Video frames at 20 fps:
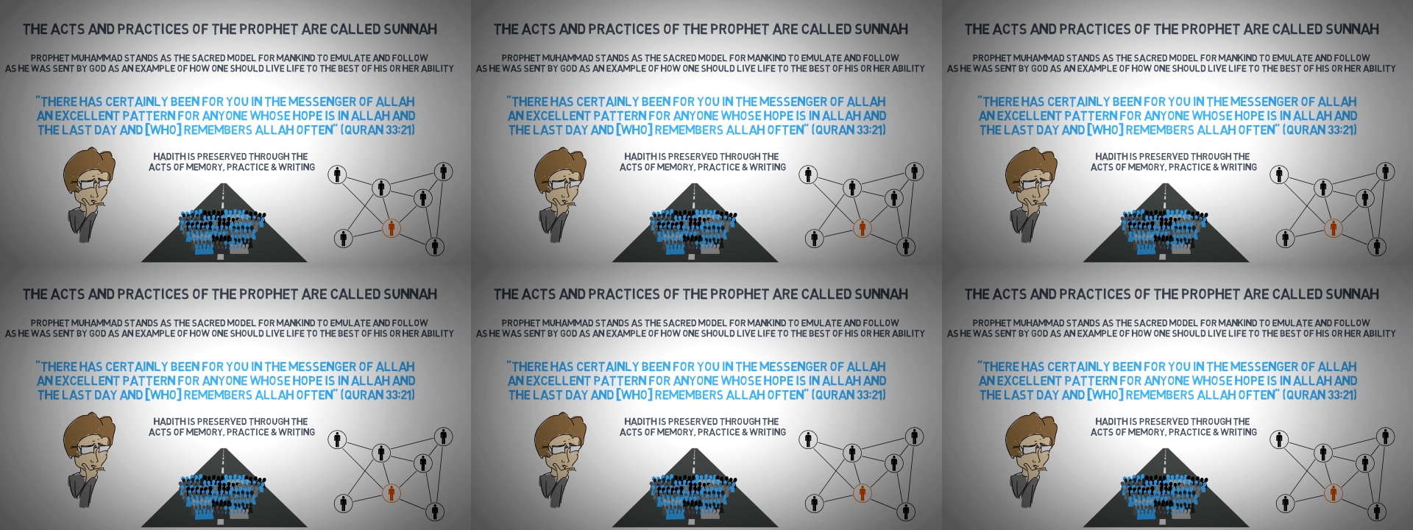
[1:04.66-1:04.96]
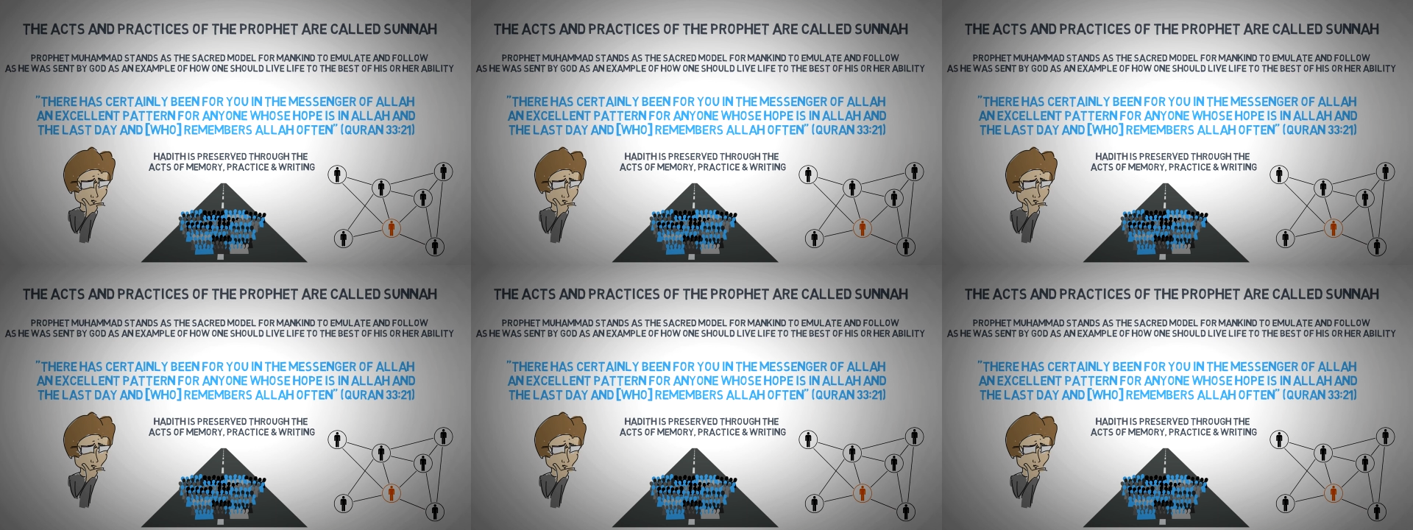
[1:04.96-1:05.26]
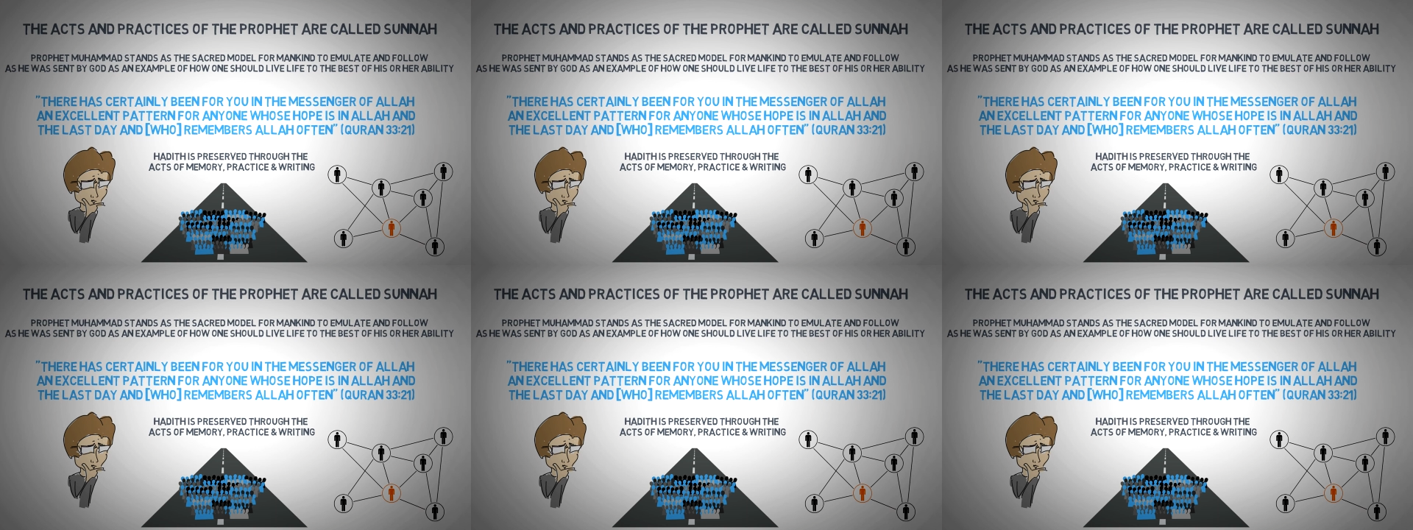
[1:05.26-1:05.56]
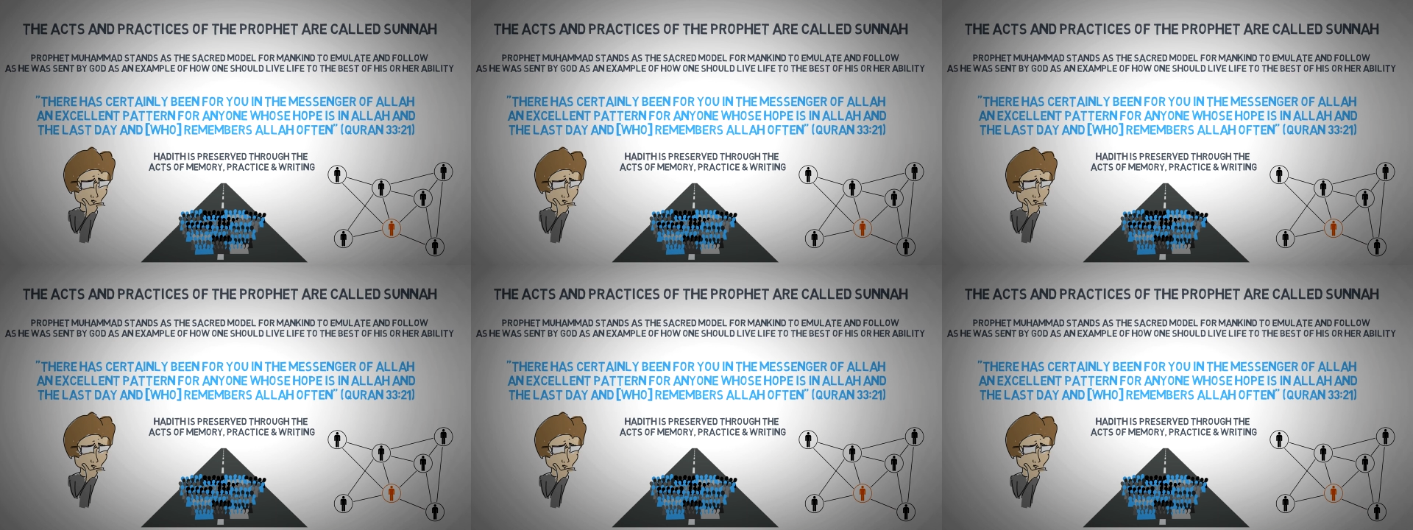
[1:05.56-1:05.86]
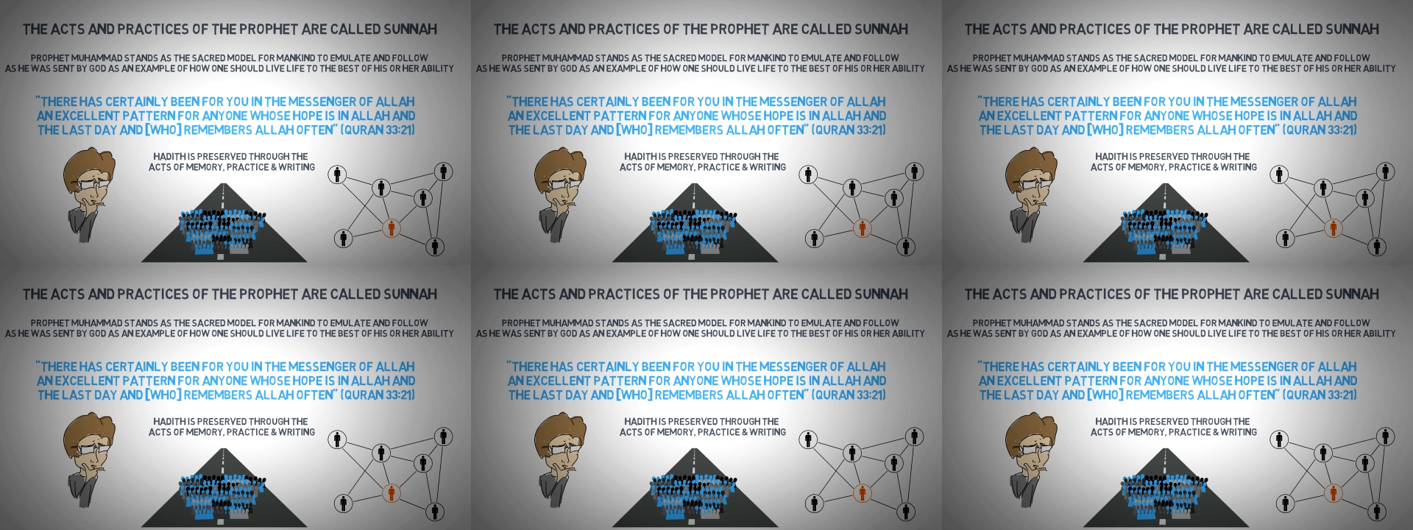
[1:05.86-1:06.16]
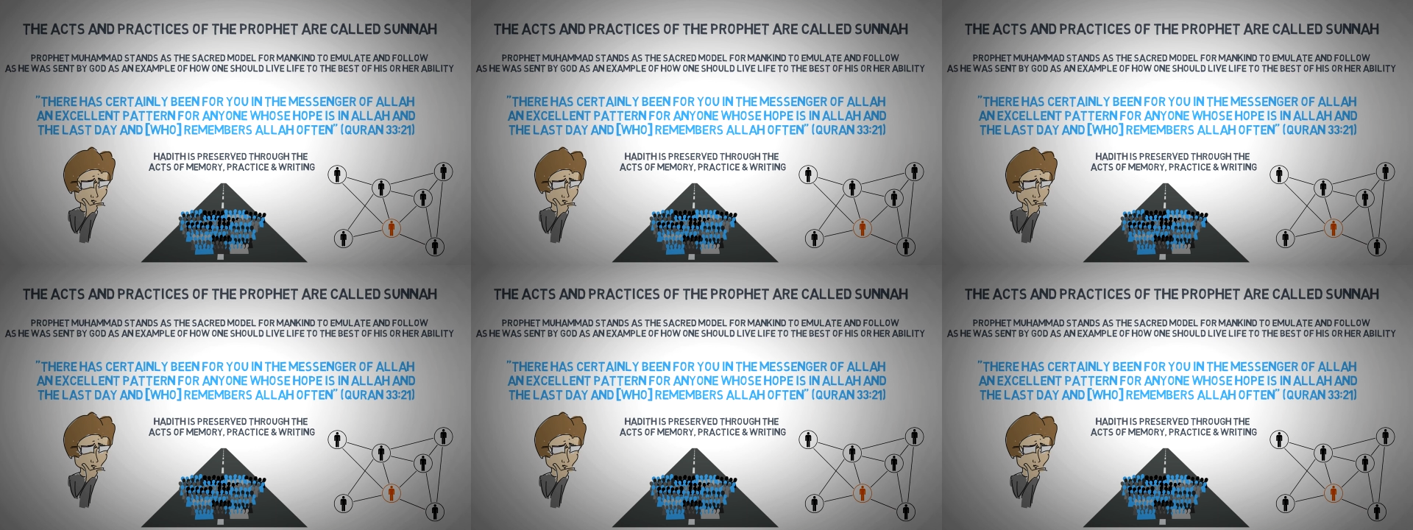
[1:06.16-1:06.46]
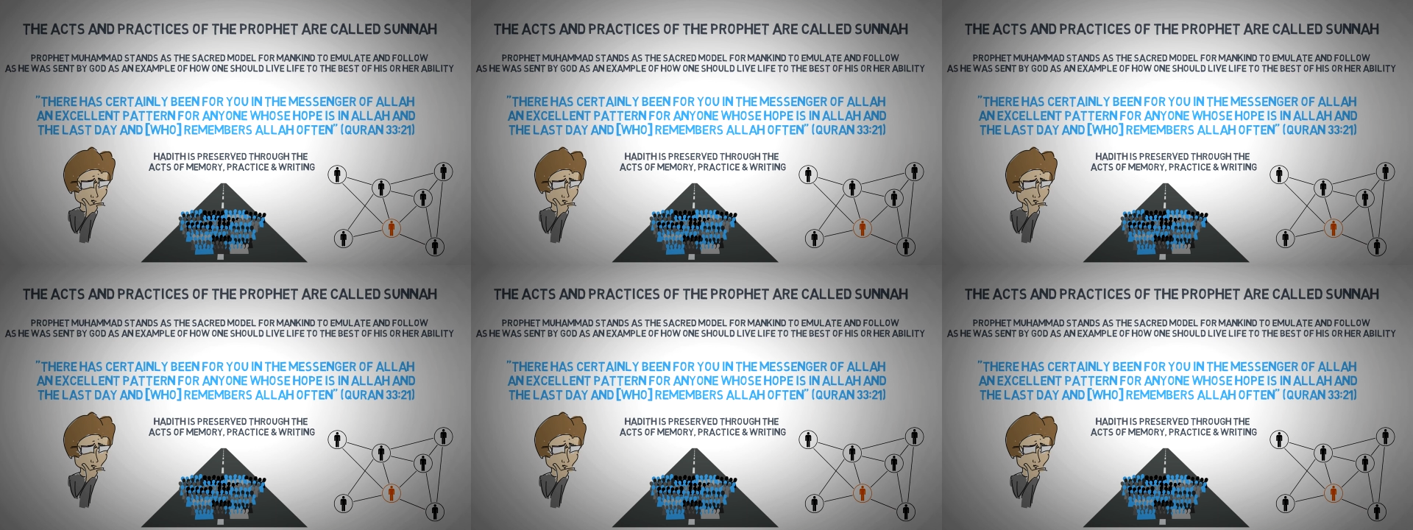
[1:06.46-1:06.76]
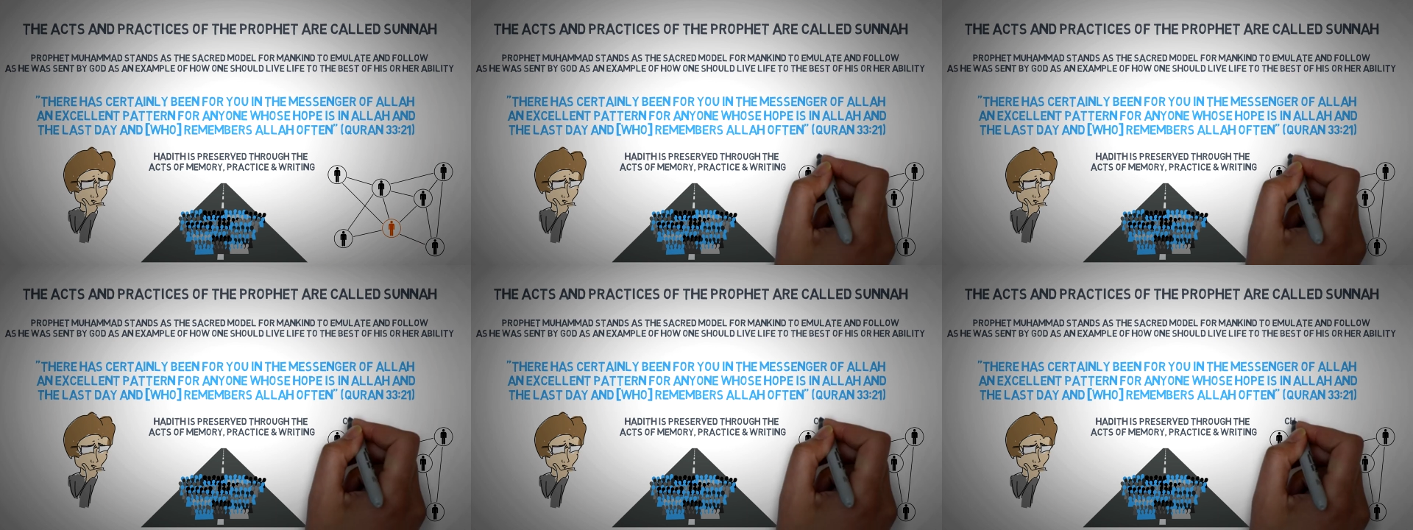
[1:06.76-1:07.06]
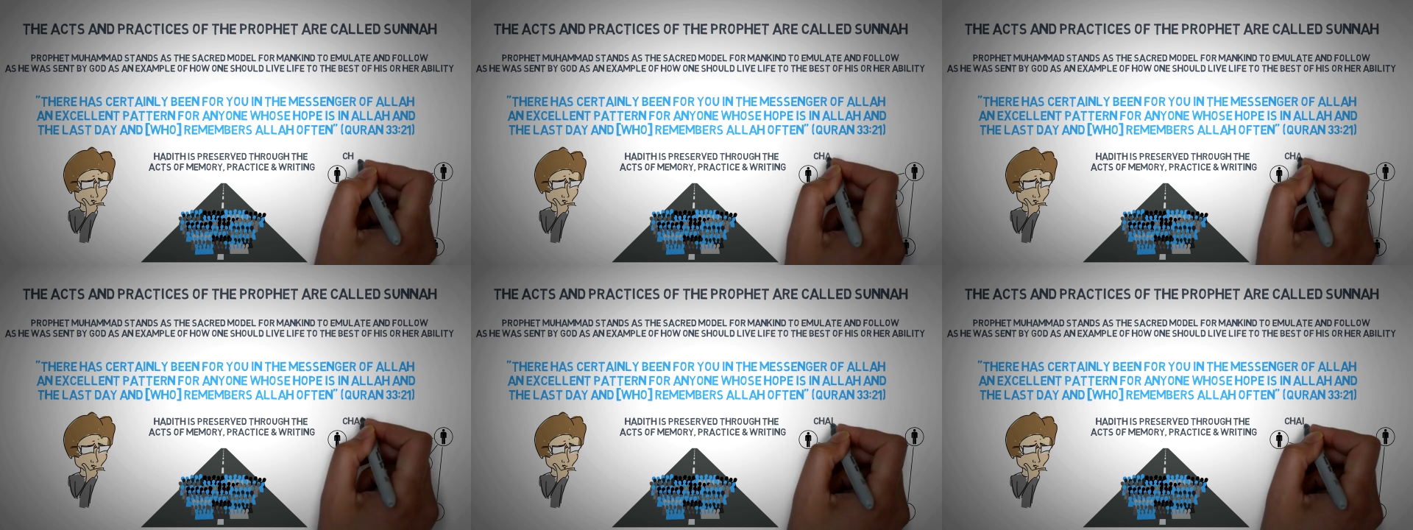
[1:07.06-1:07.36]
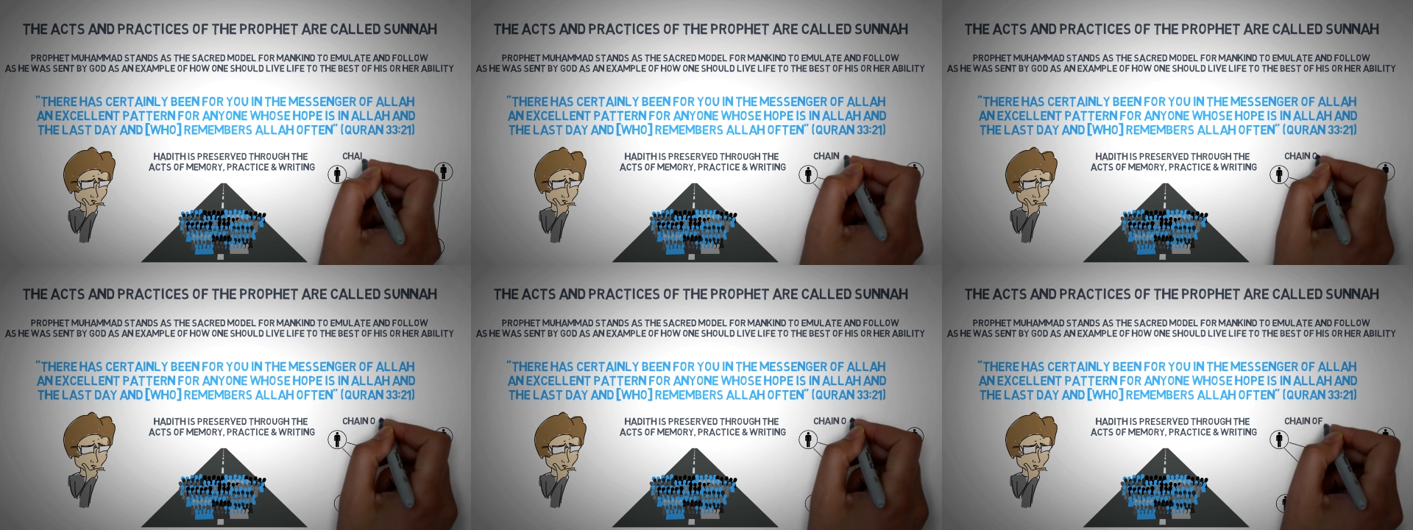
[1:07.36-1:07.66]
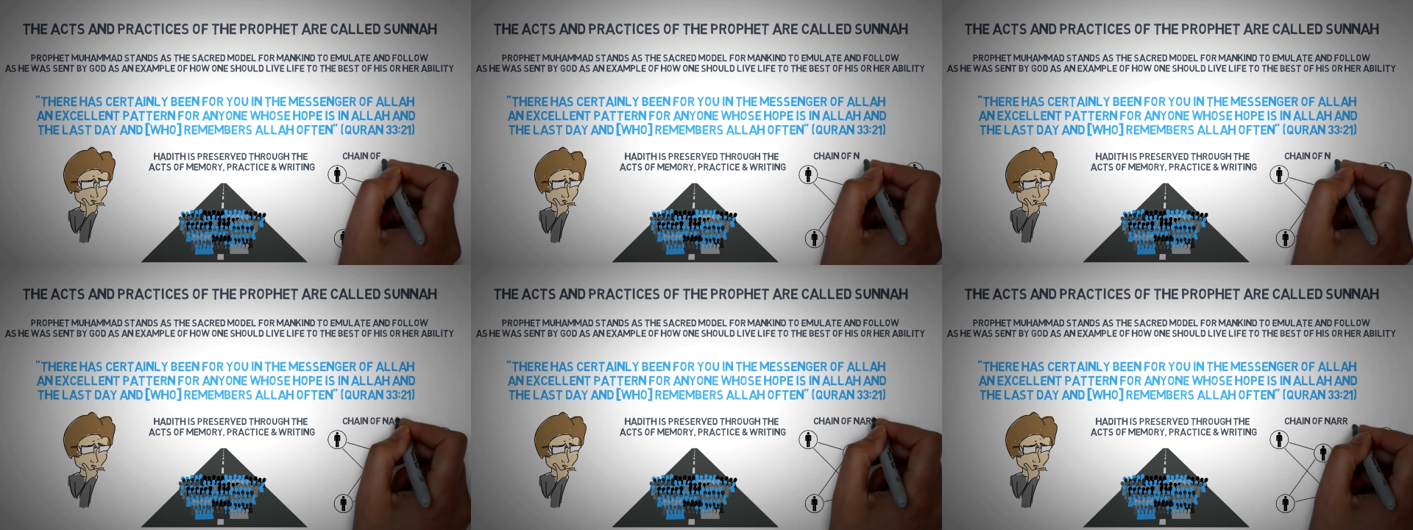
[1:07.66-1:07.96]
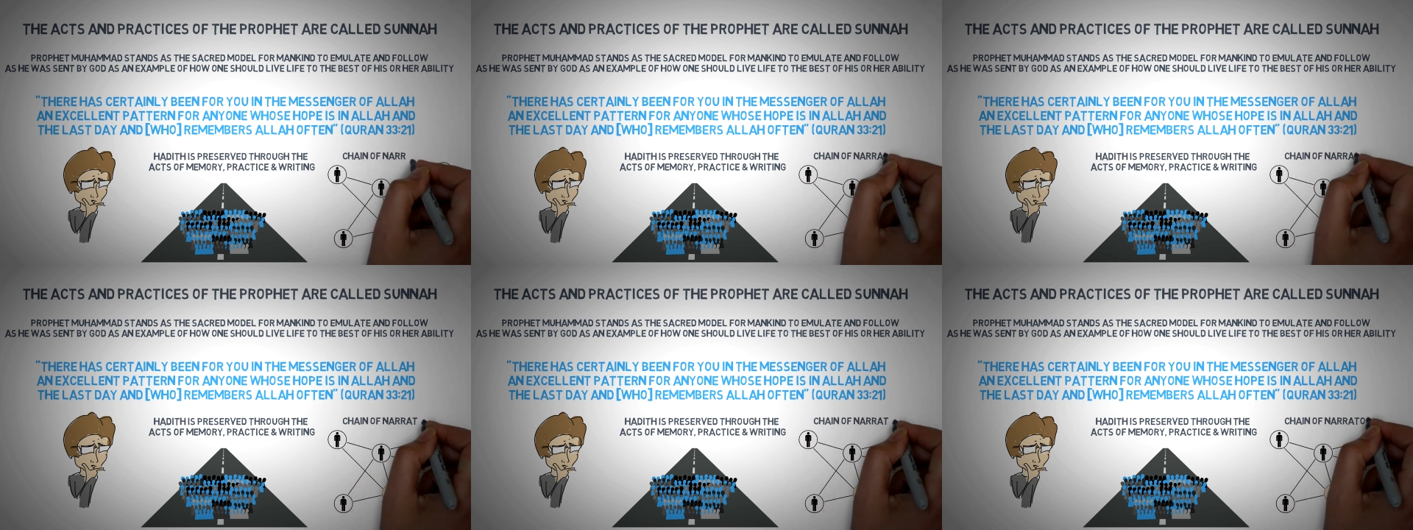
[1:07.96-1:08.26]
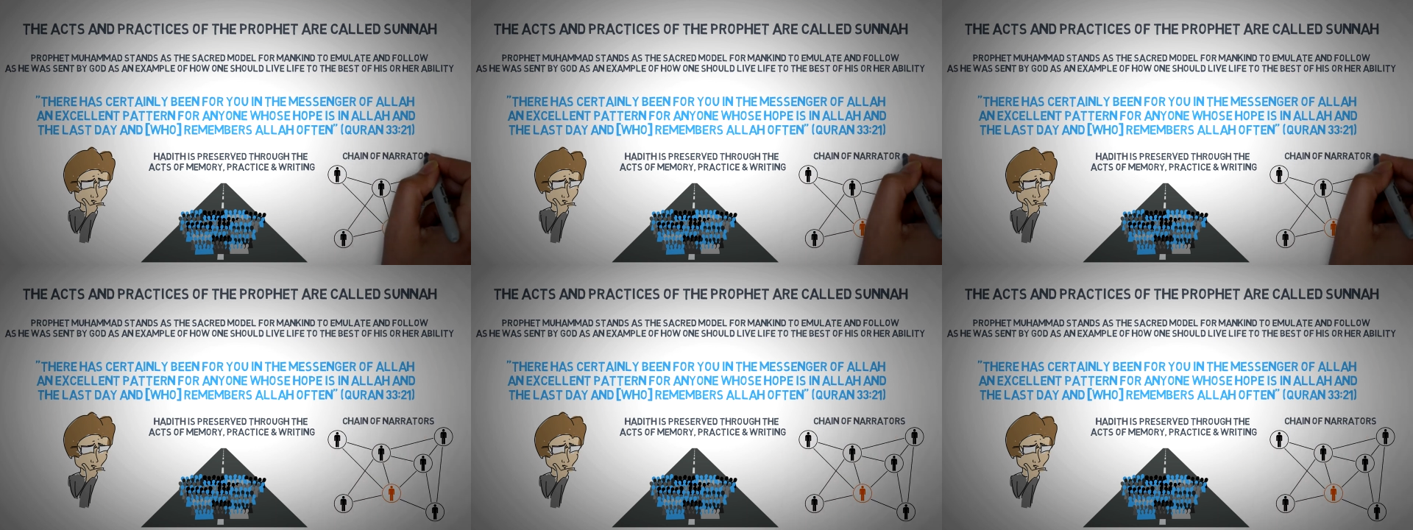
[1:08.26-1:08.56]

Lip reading: (no speaker visible)